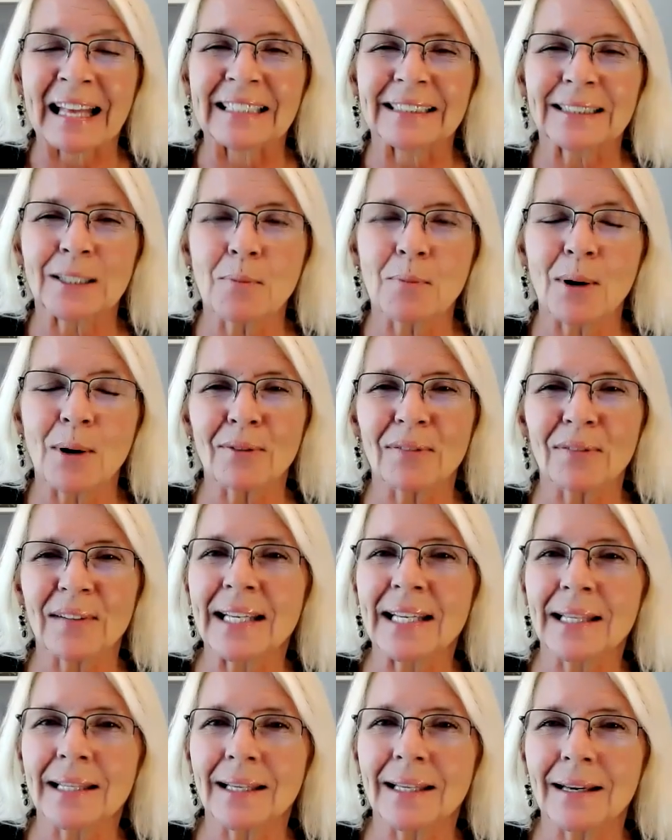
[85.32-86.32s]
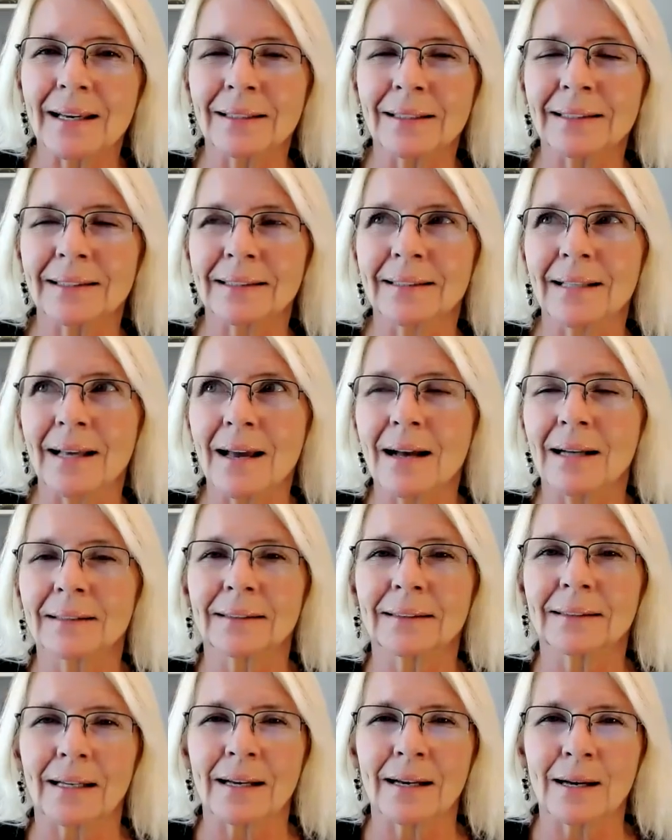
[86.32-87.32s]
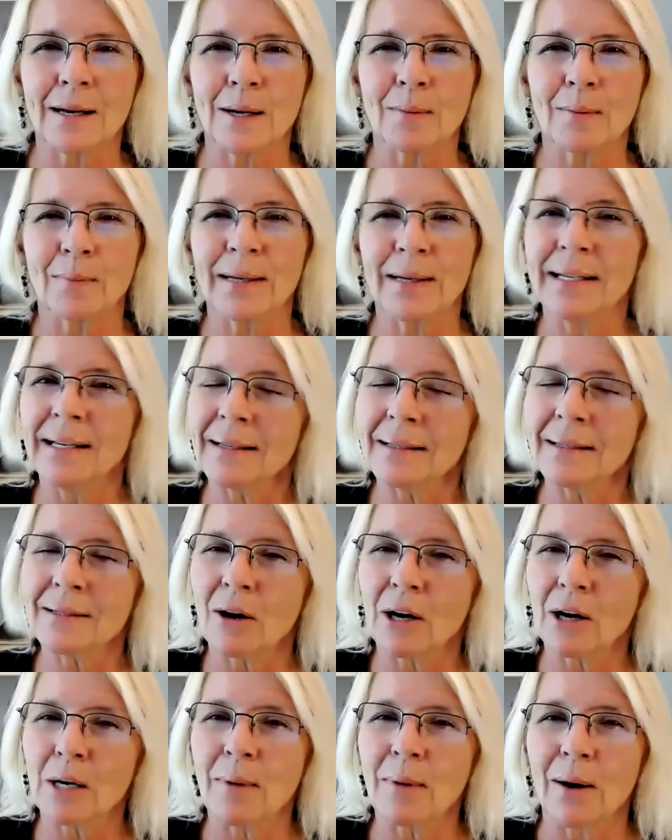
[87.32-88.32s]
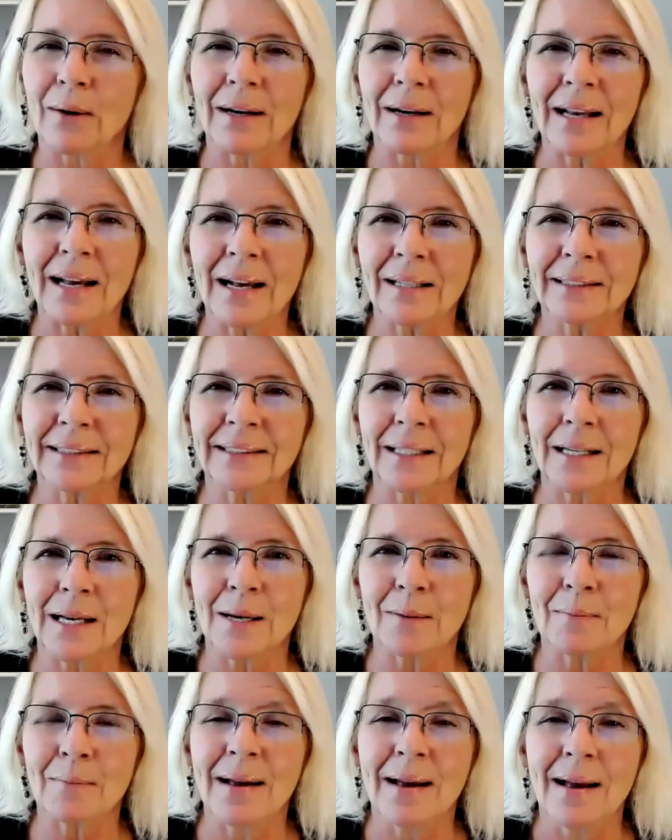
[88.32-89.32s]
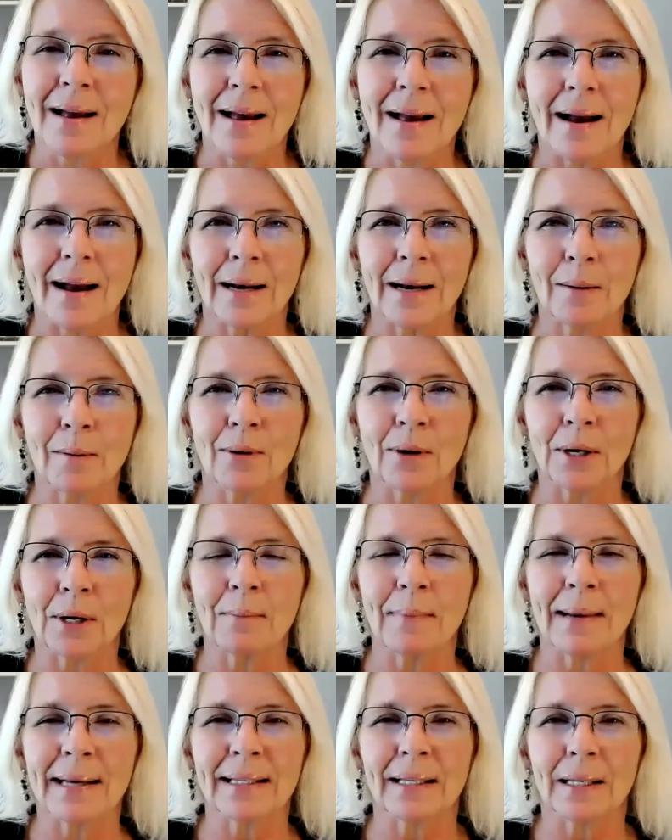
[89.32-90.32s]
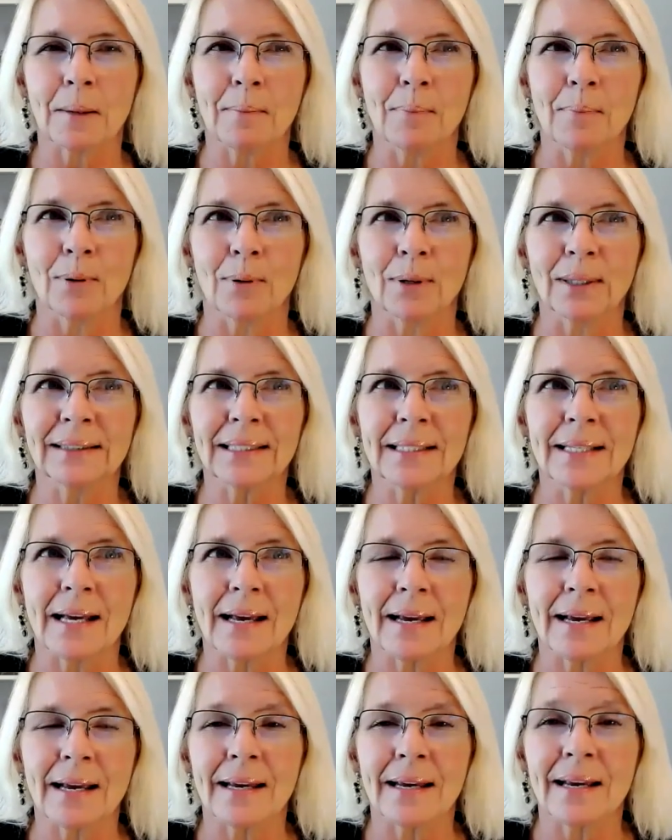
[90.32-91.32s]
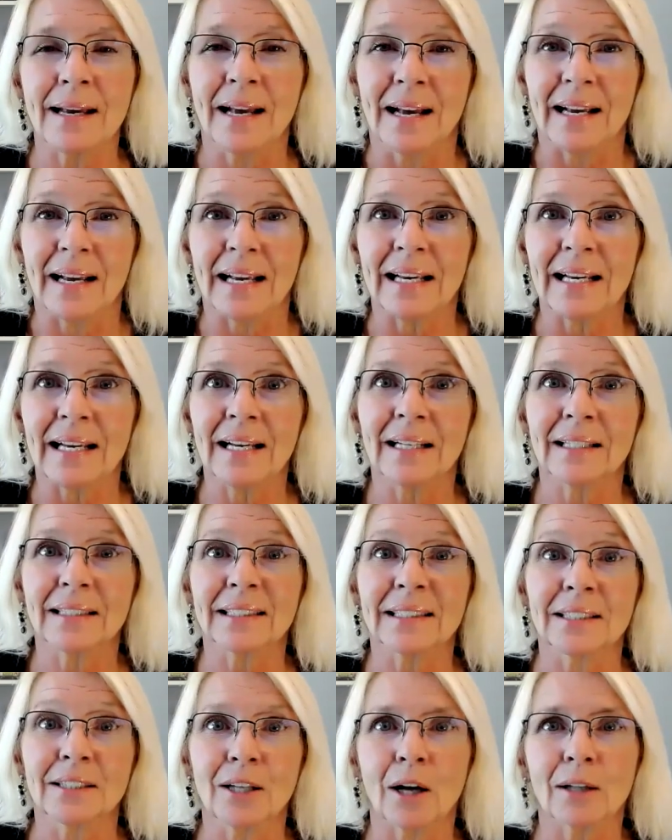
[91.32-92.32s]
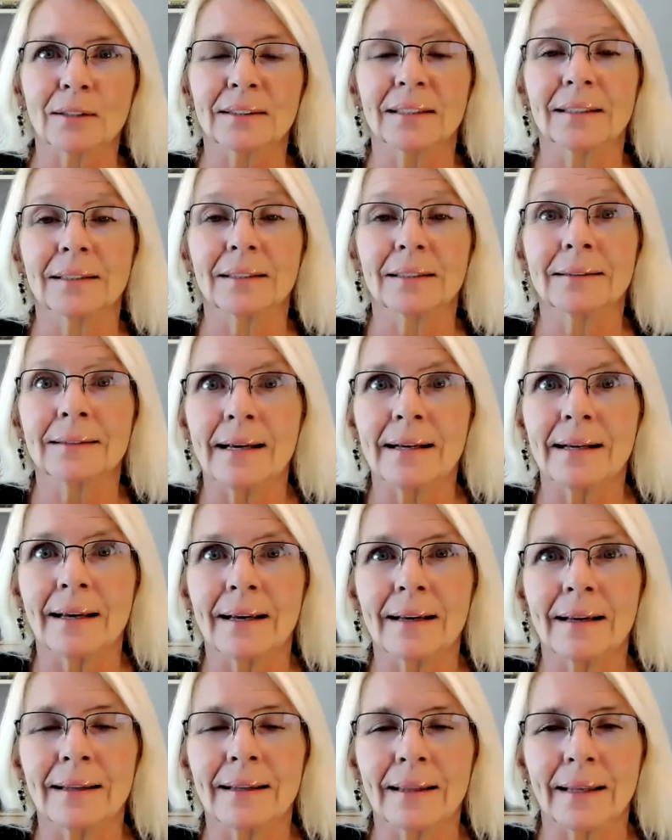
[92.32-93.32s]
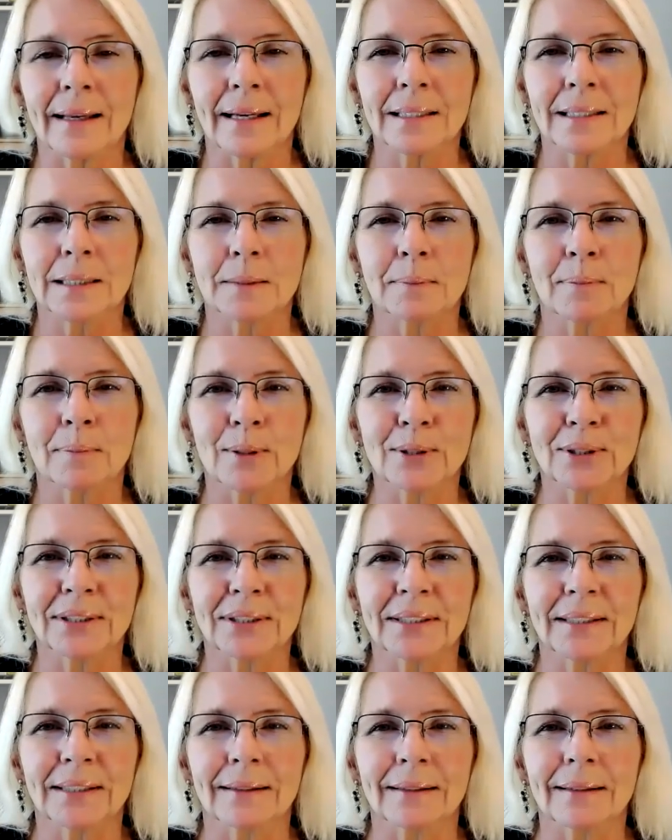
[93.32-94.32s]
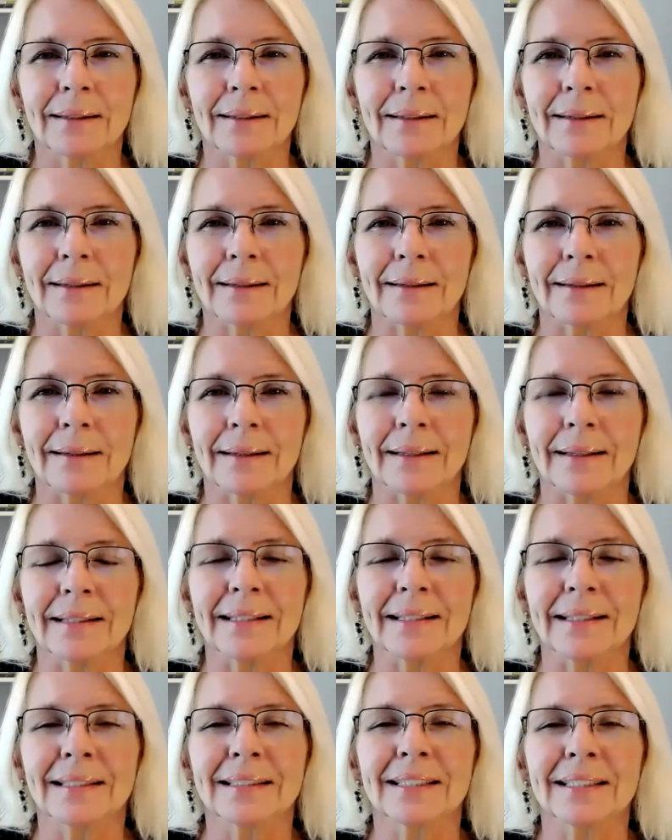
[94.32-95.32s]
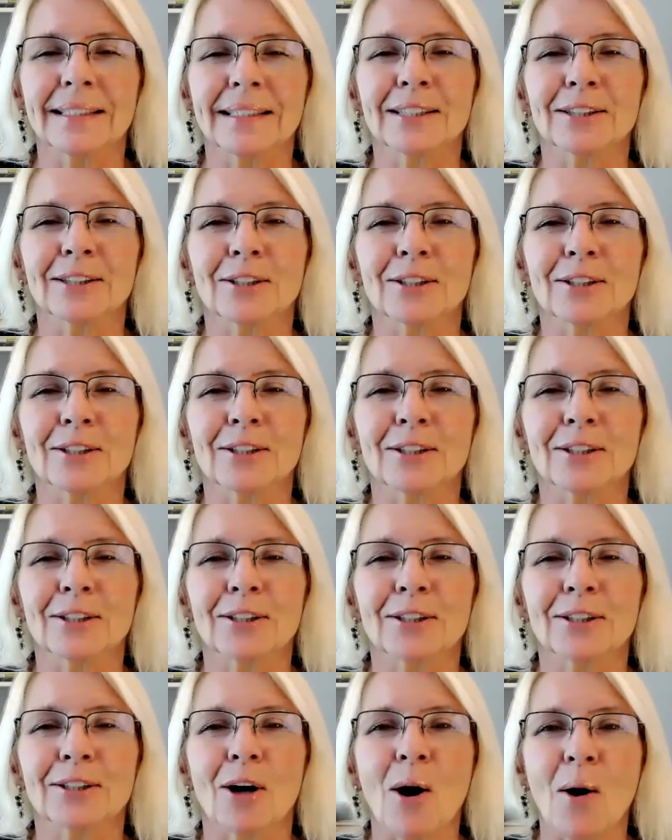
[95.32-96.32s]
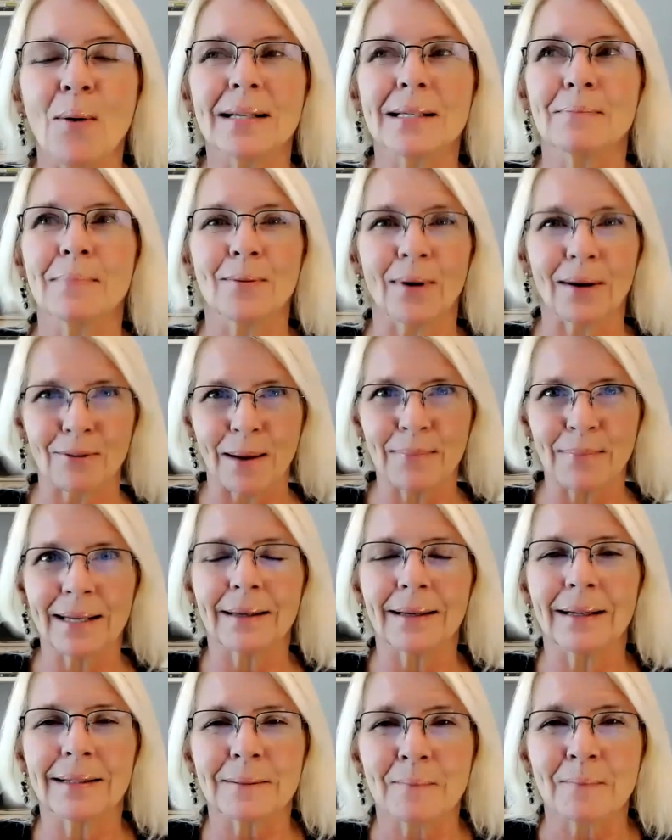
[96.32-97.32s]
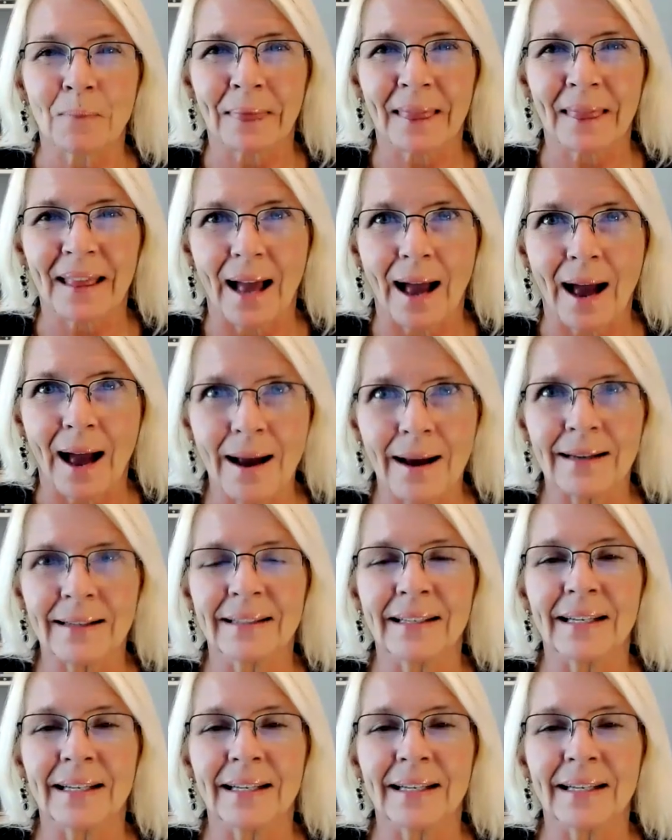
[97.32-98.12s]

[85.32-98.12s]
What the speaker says: So one of the things that we didn't talk about last time, and I'm going to make it a point today, is not taking things personally. This has always been one of my big things.